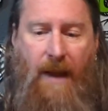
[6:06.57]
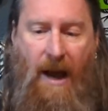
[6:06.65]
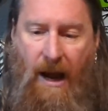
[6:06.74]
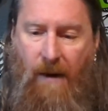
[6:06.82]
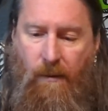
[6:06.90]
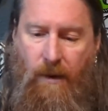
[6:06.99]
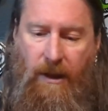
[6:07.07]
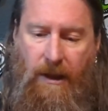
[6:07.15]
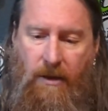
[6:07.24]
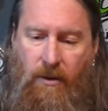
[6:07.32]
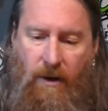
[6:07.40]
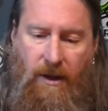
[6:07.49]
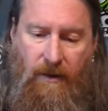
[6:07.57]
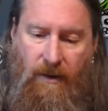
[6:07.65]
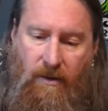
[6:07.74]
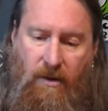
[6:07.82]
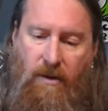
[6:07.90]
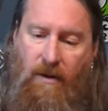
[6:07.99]
I really enjoy this.
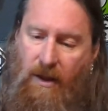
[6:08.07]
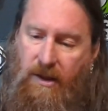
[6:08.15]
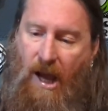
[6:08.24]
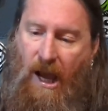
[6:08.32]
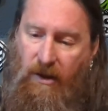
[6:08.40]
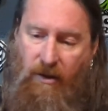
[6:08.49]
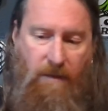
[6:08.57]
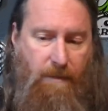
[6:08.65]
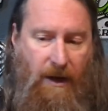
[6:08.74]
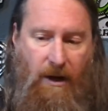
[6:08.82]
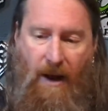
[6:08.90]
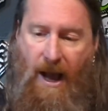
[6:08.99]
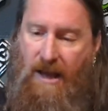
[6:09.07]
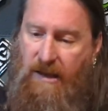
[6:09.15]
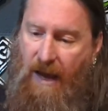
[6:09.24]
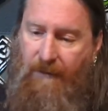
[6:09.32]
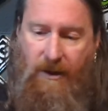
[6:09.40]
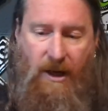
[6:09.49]
This is a tasty beer as
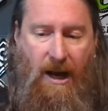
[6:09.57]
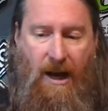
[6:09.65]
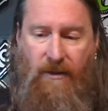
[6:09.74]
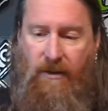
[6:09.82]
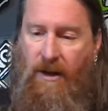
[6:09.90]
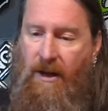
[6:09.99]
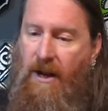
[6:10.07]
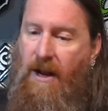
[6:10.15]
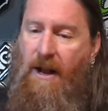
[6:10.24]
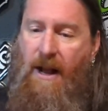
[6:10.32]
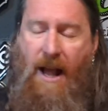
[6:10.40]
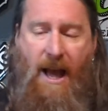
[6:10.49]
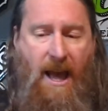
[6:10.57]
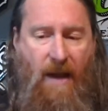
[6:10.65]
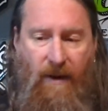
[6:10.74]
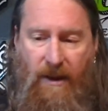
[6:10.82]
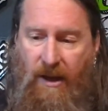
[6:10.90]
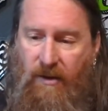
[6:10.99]
advertised.
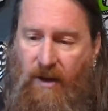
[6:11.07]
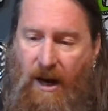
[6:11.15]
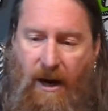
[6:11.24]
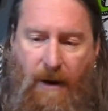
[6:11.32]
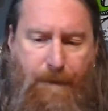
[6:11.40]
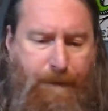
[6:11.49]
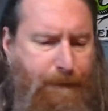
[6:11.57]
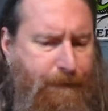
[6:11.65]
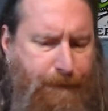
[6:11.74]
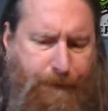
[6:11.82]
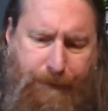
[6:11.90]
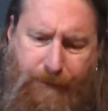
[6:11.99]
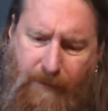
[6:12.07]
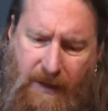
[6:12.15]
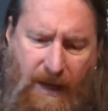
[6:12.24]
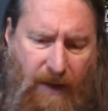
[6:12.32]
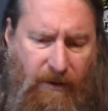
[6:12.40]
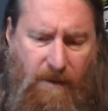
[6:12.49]
Everything's there.
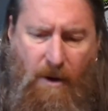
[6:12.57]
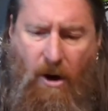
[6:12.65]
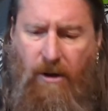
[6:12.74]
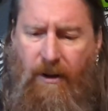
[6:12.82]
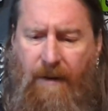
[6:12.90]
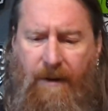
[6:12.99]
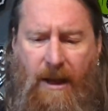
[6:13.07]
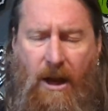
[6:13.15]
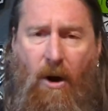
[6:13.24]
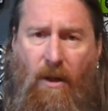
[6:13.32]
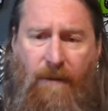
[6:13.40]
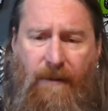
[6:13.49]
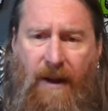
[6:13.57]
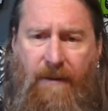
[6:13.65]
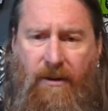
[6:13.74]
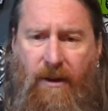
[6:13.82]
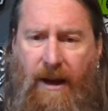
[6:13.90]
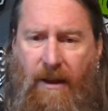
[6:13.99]
Hits the mark on everything. All the
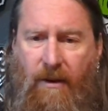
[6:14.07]
flavors are there.